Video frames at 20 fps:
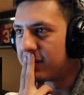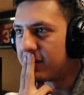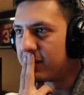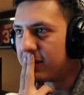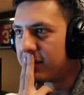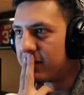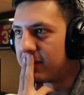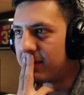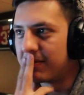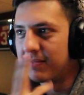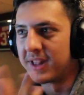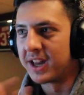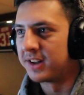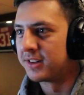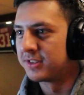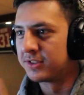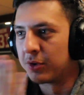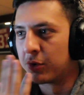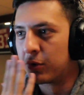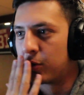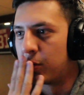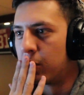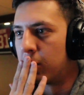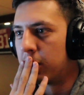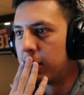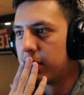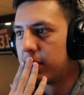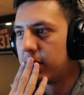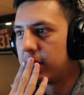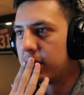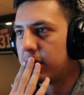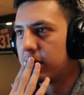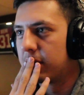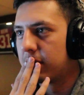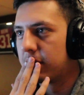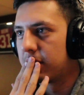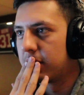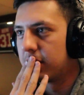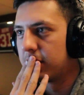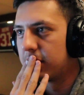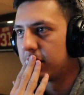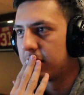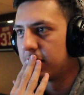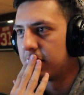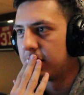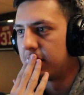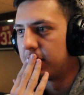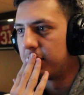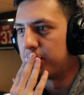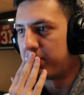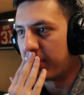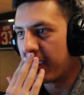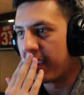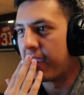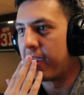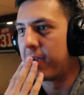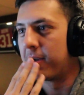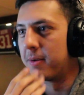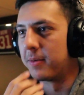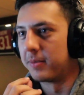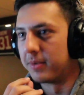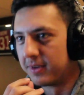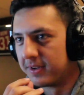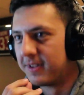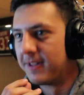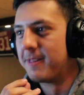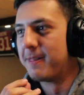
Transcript: I don't know anything. That's so cool. Fair enough. Bam!